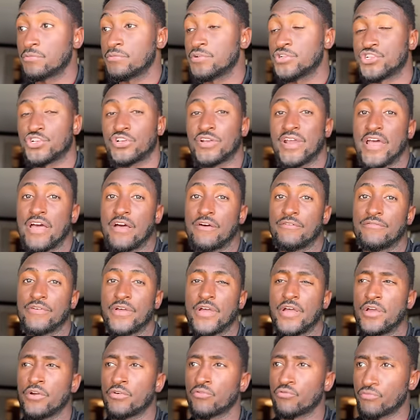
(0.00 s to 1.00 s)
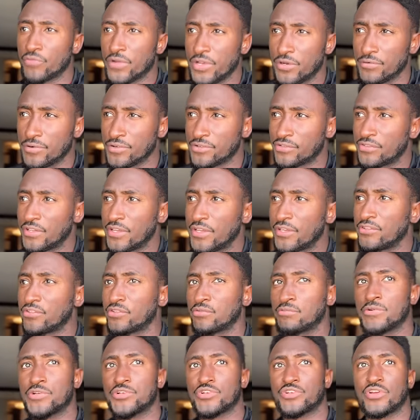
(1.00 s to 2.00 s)
We should have read
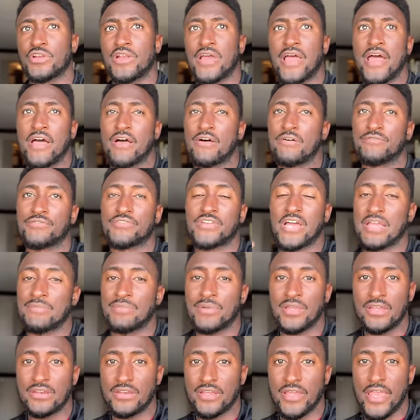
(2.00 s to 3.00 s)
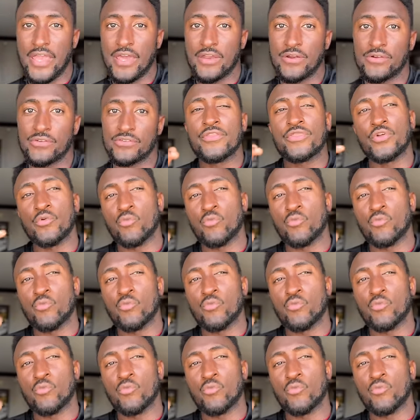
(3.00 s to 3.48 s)
receipts. We should have typing indicators.